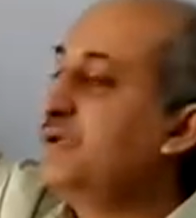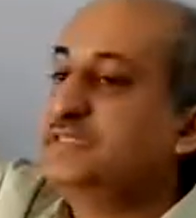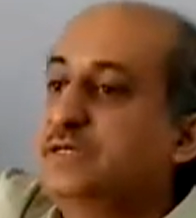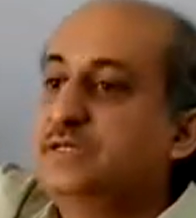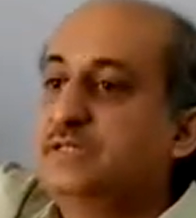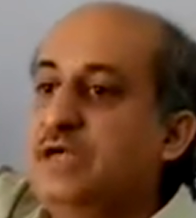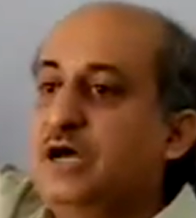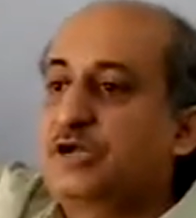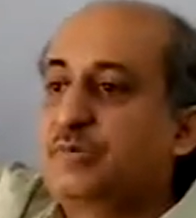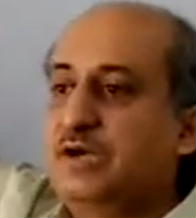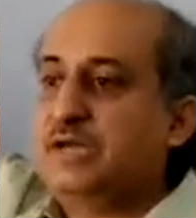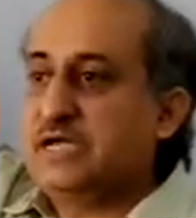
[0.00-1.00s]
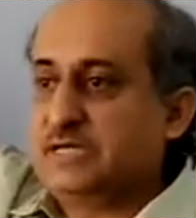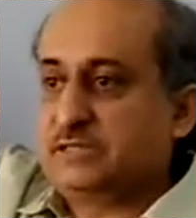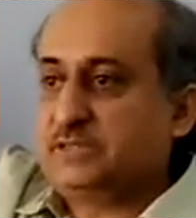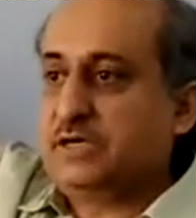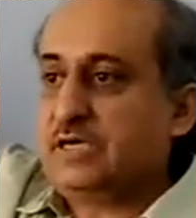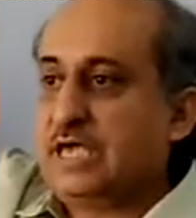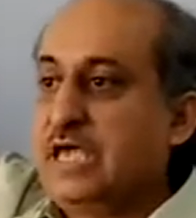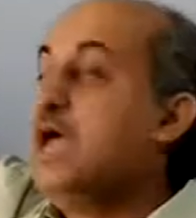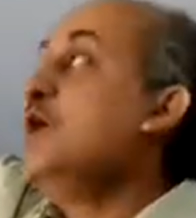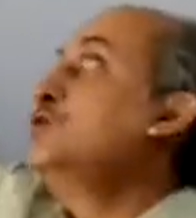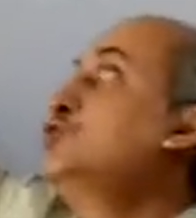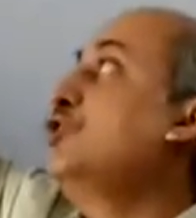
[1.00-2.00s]
present in the argument list. Okay,
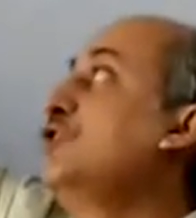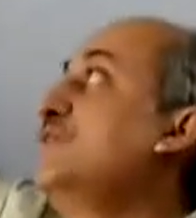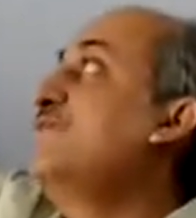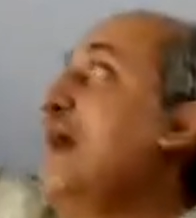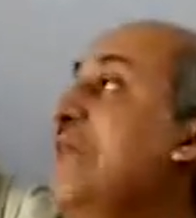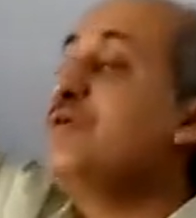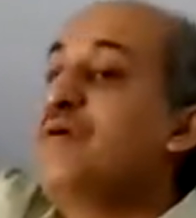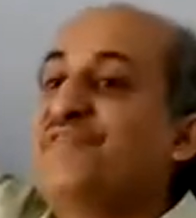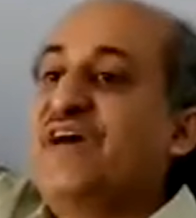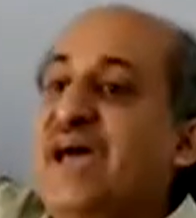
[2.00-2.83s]
so the value of